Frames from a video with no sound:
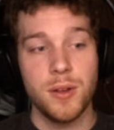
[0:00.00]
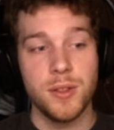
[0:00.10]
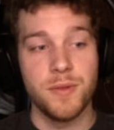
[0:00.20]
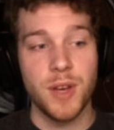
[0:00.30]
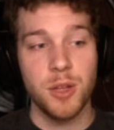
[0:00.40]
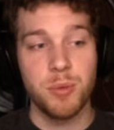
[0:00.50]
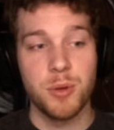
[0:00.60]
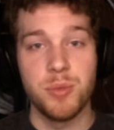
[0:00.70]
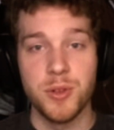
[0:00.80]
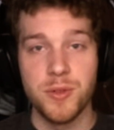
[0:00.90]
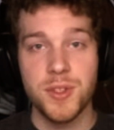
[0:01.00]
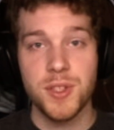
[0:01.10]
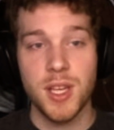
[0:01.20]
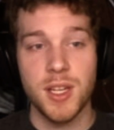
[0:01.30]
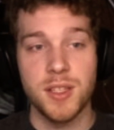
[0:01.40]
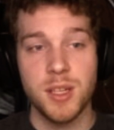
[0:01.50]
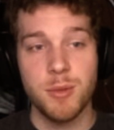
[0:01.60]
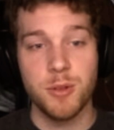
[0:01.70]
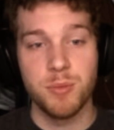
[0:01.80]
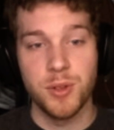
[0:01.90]
developer booths and
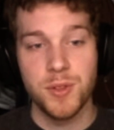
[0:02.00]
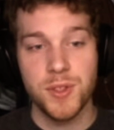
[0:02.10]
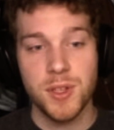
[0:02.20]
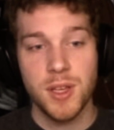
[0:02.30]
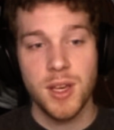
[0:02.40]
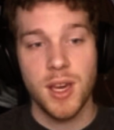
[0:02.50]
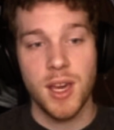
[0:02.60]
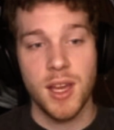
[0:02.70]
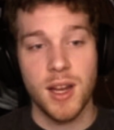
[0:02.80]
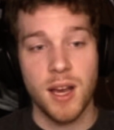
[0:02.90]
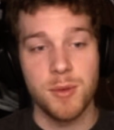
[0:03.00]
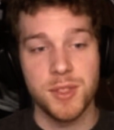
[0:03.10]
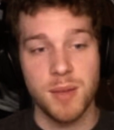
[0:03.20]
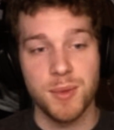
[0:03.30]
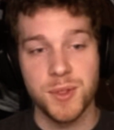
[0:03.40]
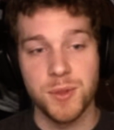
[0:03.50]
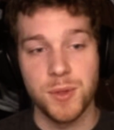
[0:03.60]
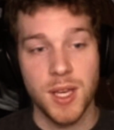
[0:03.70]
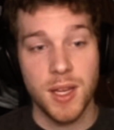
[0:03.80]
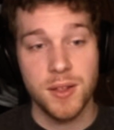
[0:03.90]
exhibitor booths, and I was able to
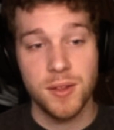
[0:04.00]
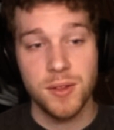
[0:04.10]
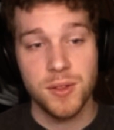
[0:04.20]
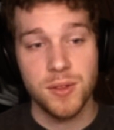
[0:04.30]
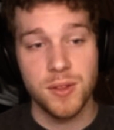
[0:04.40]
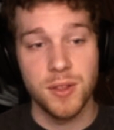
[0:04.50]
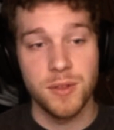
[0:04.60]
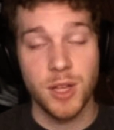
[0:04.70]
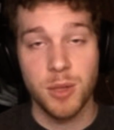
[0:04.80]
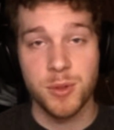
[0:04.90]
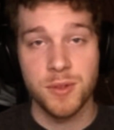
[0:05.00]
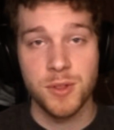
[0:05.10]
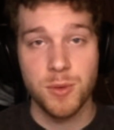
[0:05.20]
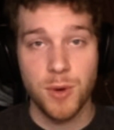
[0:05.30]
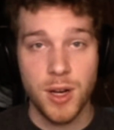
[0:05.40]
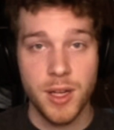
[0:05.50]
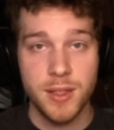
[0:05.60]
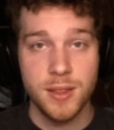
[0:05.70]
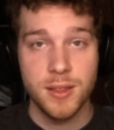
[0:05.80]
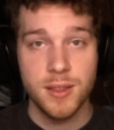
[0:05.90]
get the developers of
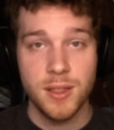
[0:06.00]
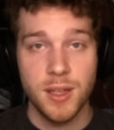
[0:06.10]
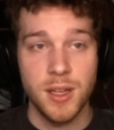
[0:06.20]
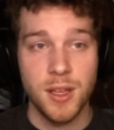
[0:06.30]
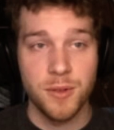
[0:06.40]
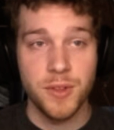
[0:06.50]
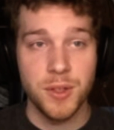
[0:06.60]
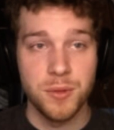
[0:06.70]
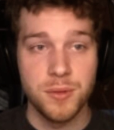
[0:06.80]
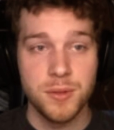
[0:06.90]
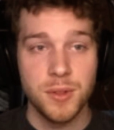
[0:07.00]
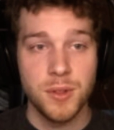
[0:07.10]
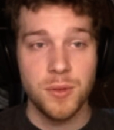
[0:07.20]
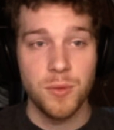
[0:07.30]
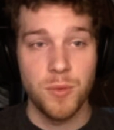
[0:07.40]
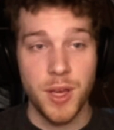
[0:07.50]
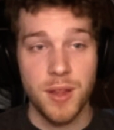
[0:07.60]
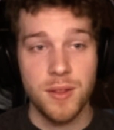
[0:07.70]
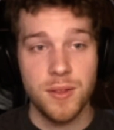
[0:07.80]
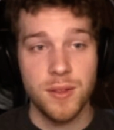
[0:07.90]
Squad an interview
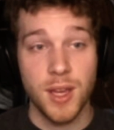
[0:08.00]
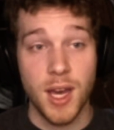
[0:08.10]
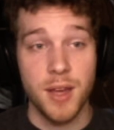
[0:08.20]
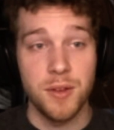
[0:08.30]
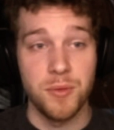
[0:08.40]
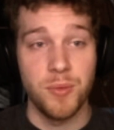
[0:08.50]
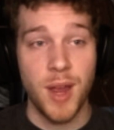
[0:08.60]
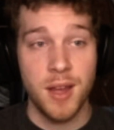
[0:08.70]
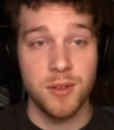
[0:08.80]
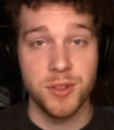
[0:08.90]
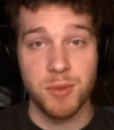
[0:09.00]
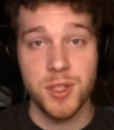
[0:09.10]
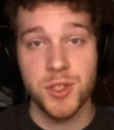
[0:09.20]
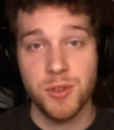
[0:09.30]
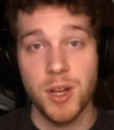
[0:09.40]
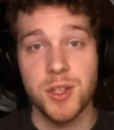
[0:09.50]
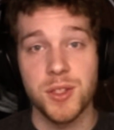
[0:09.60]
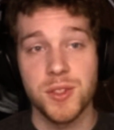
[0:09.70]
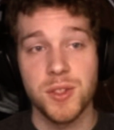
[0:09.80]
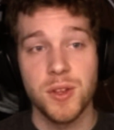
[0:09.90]
with the guy who handles
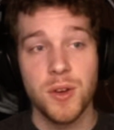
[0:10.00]
registrations